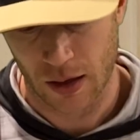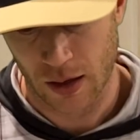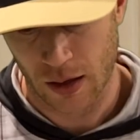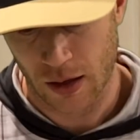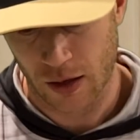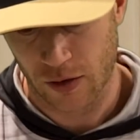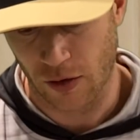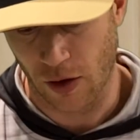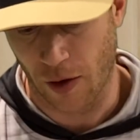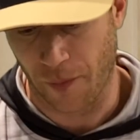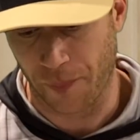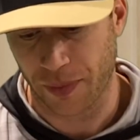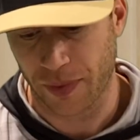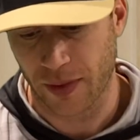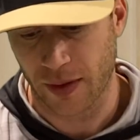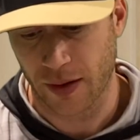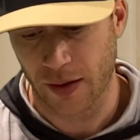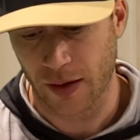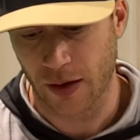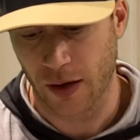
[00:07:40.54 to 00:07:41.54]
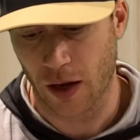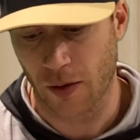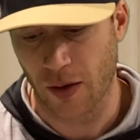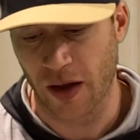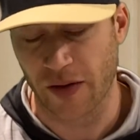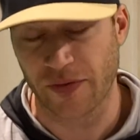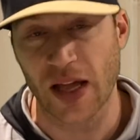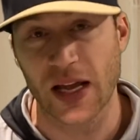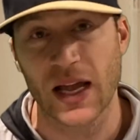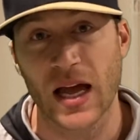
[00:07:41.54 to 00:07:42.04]
So, you know,
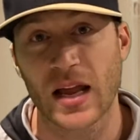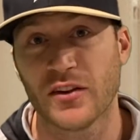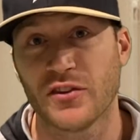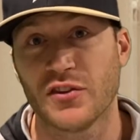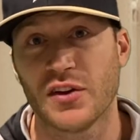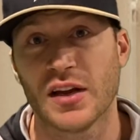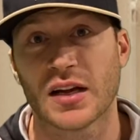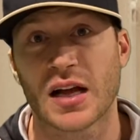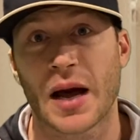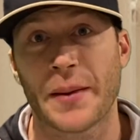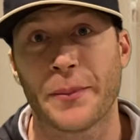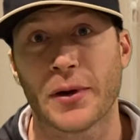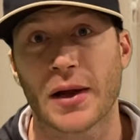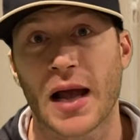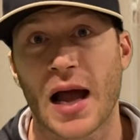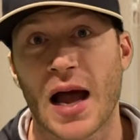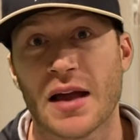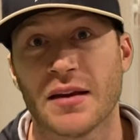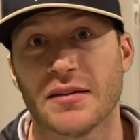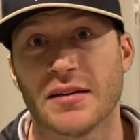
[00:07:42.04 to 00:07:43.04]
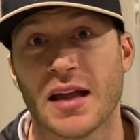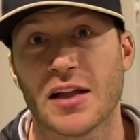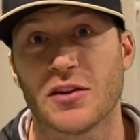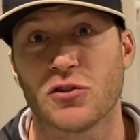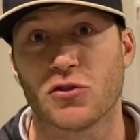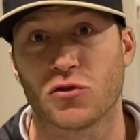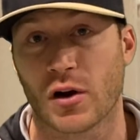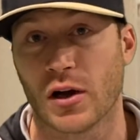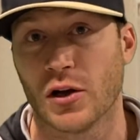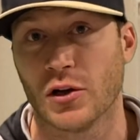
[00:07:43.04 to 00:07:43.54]
if they got to see a couple guys get
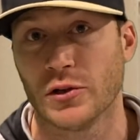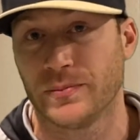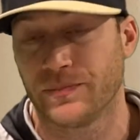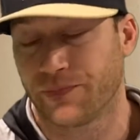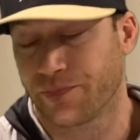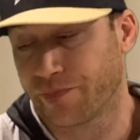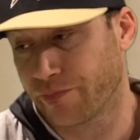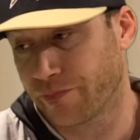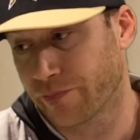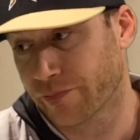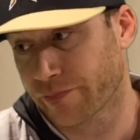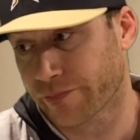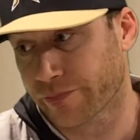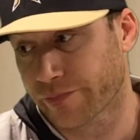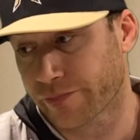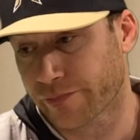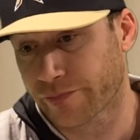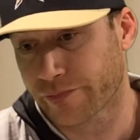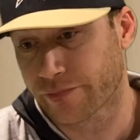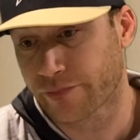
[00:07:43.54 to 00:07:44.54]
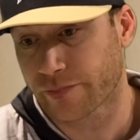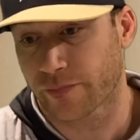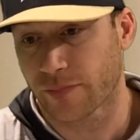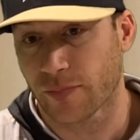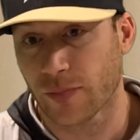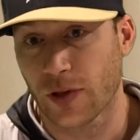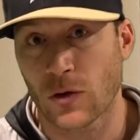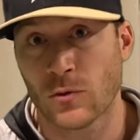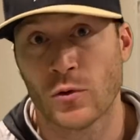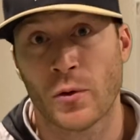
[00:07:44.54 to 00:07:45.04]
drilled,
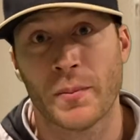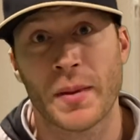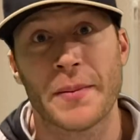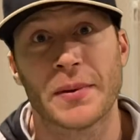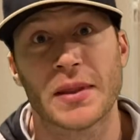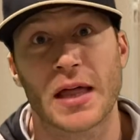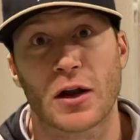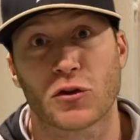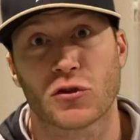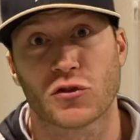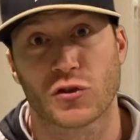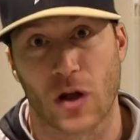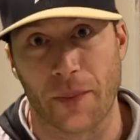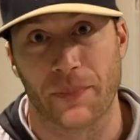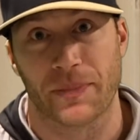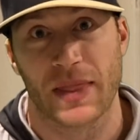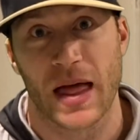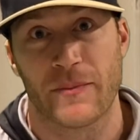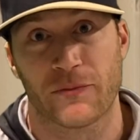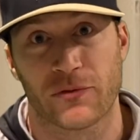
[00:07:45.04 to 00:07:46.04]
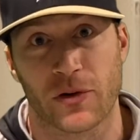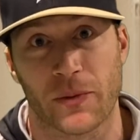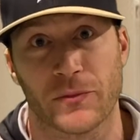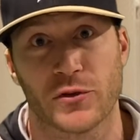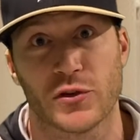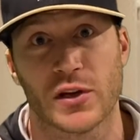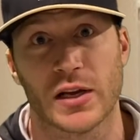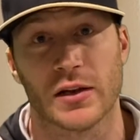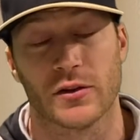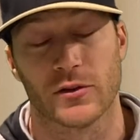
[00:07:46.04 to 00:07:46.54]
well, maybe that'll stop them from cheating